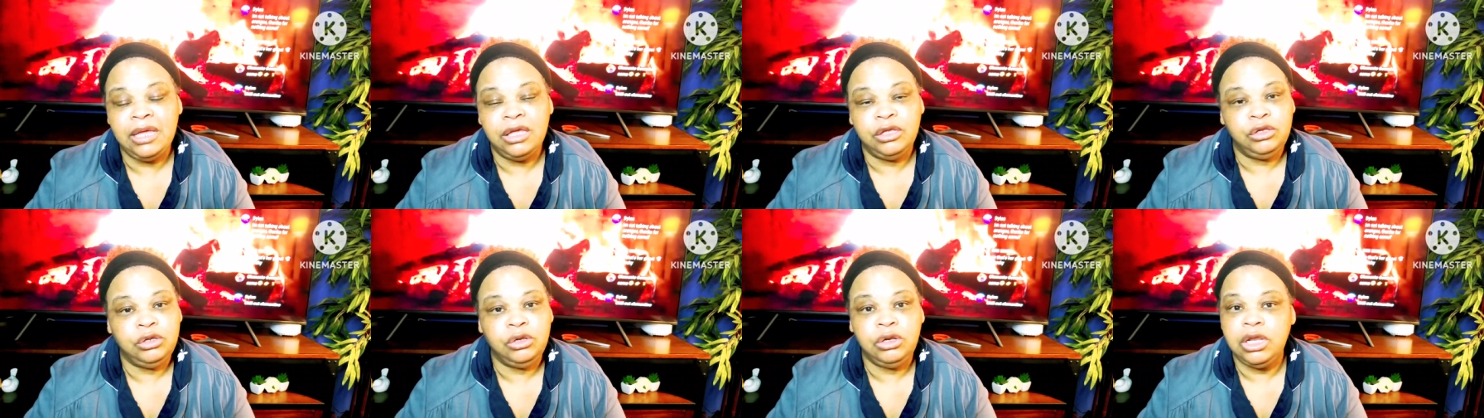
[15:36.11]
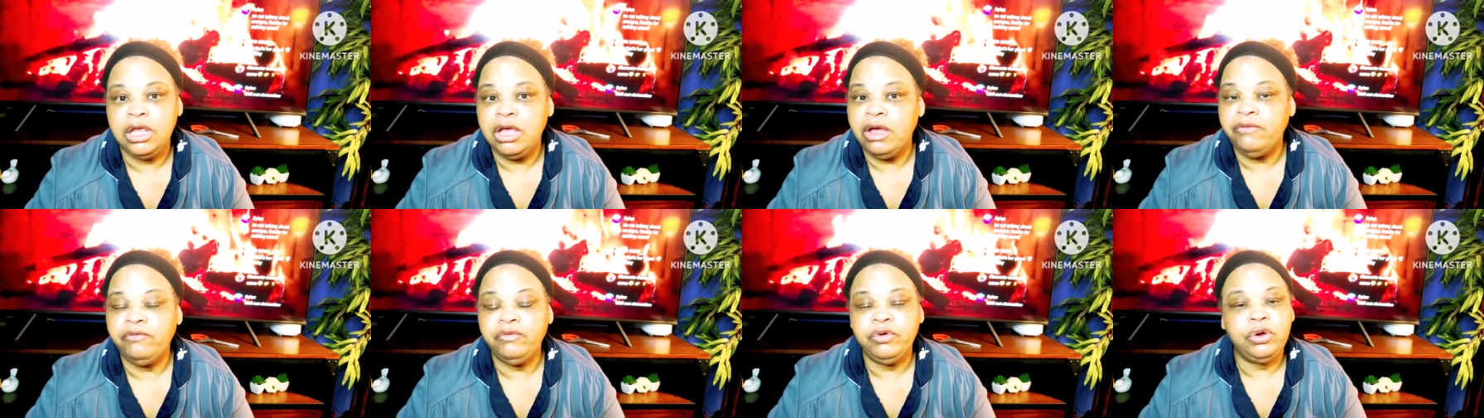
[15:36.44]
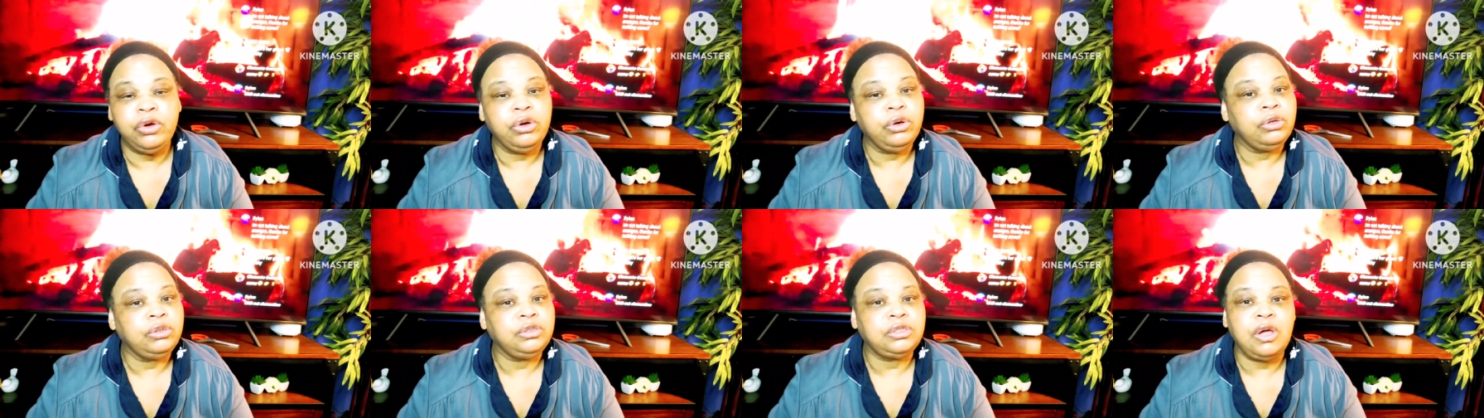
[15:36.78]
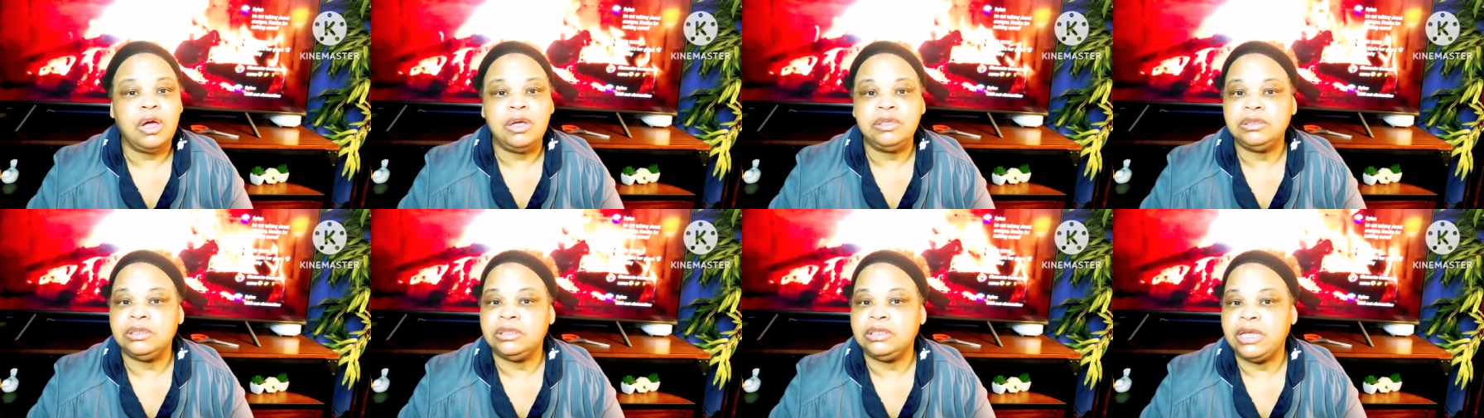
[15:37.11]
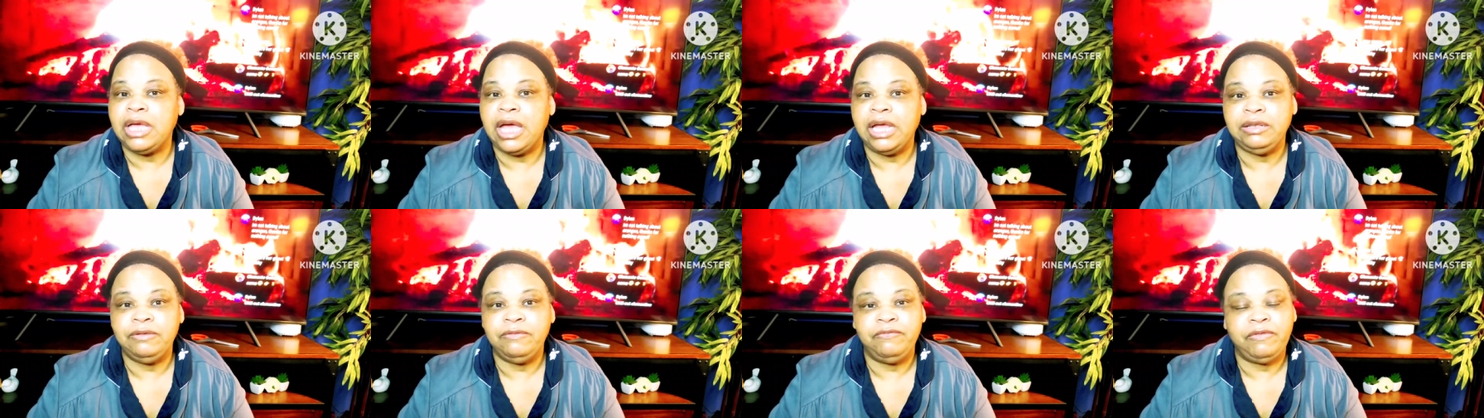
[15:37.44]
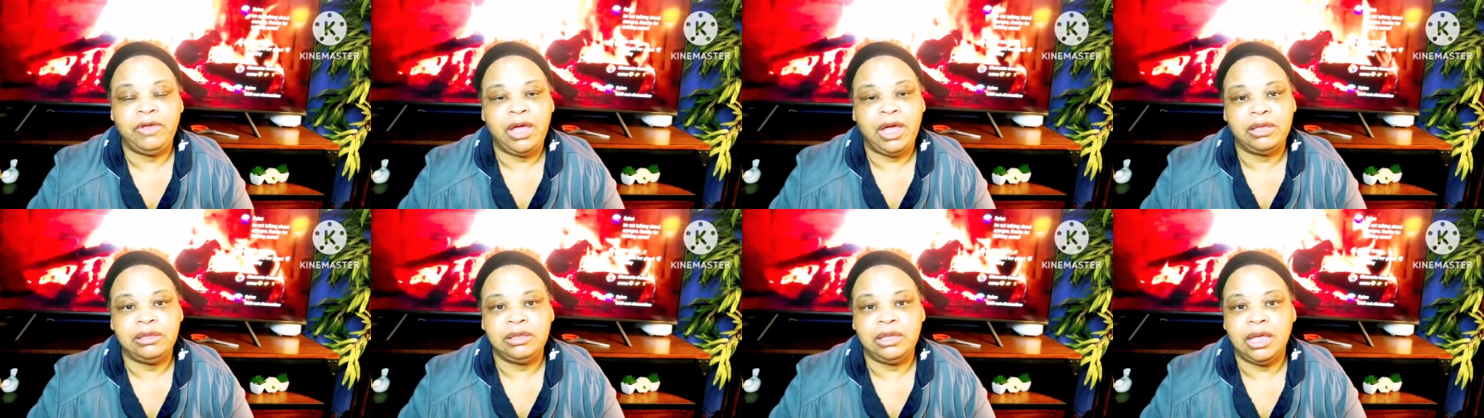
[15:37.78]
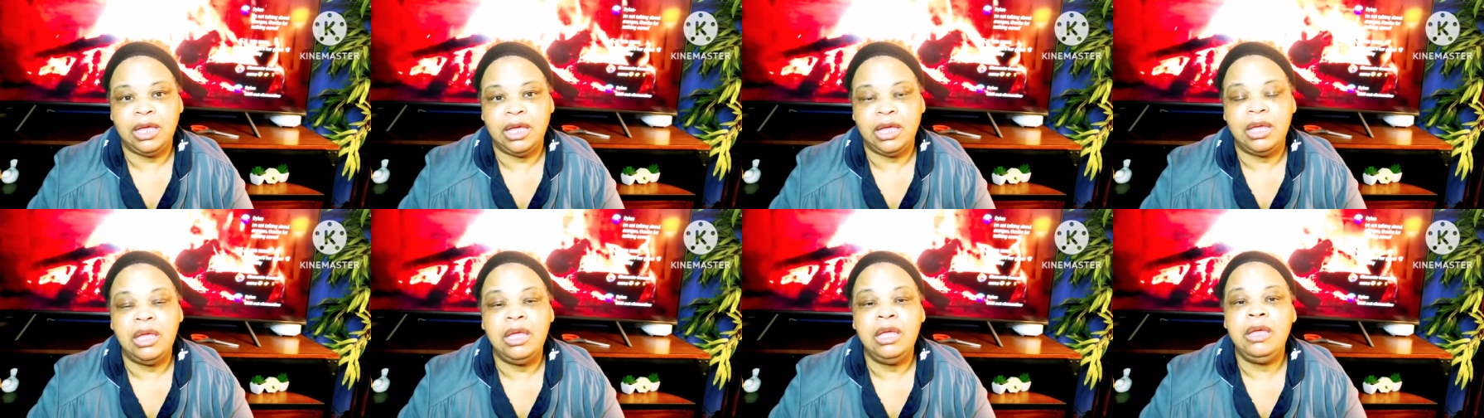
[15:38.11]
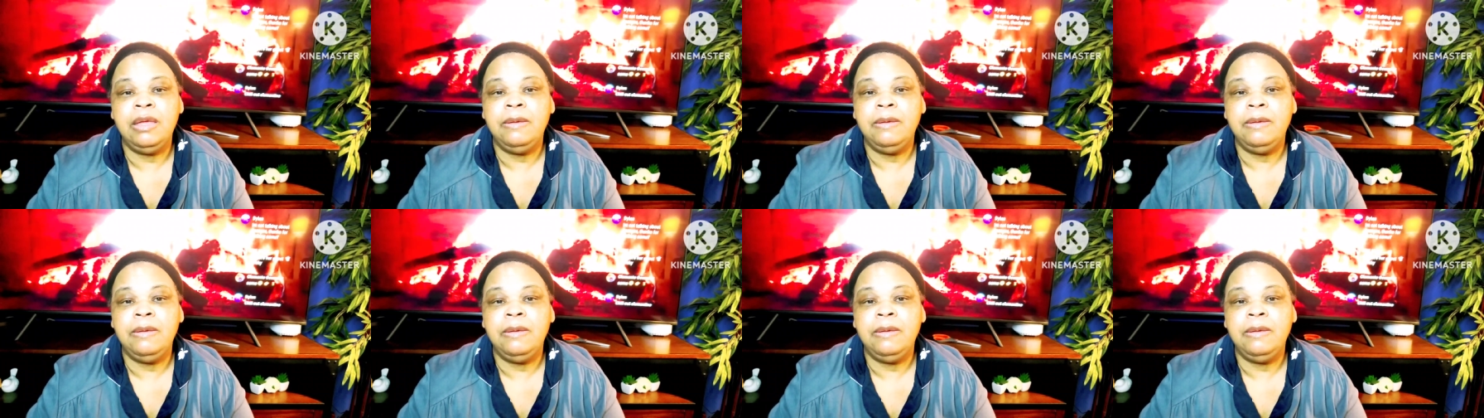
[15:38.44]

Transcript: You never toss aside the fact that